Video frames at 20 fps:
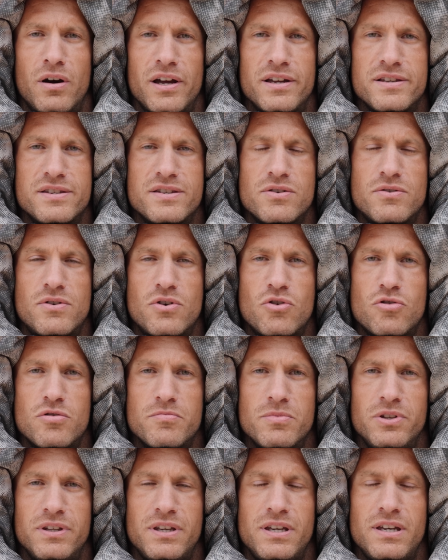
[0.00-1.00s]
right, so
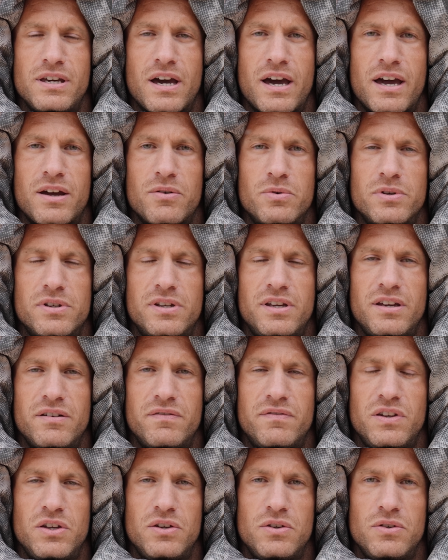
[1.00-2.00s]
normally I would
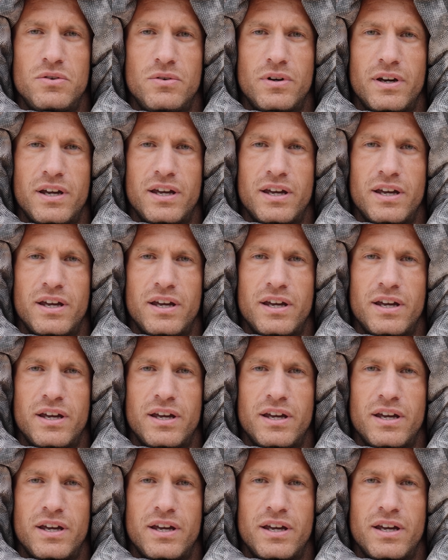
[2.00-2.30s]
give you